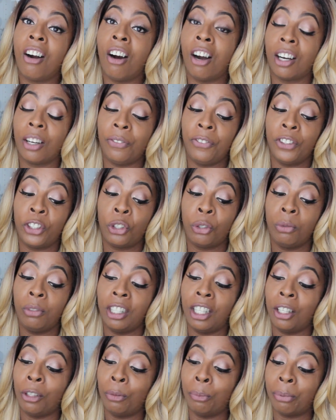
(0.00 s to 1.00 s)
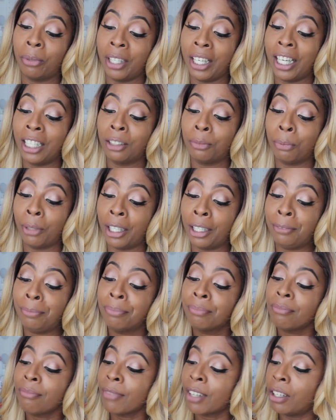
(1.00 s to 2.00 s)
artificial nail brands. But
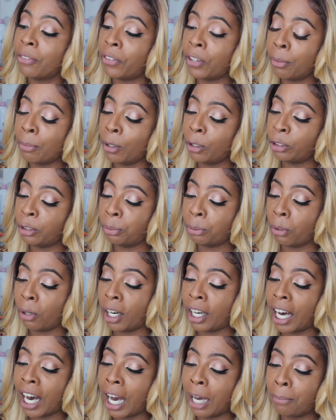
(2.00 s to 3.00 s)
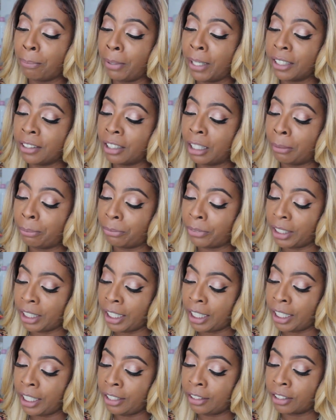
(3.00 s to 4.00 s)
for the most part, I picked up
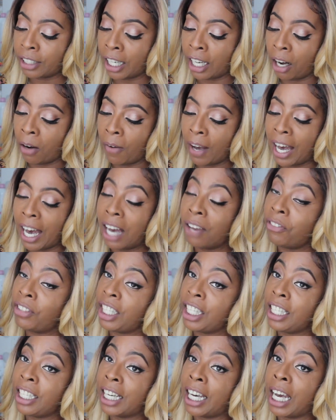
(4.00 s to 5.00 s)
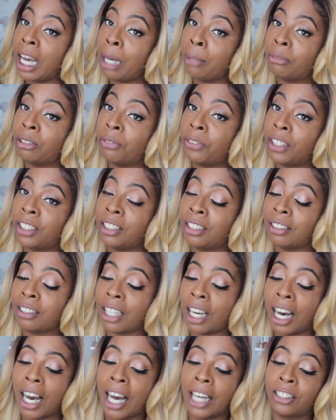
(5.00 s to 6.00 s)
these. They don't have any names for the
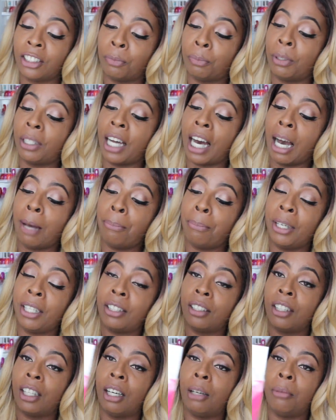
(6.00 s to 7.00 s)
designs, but I picked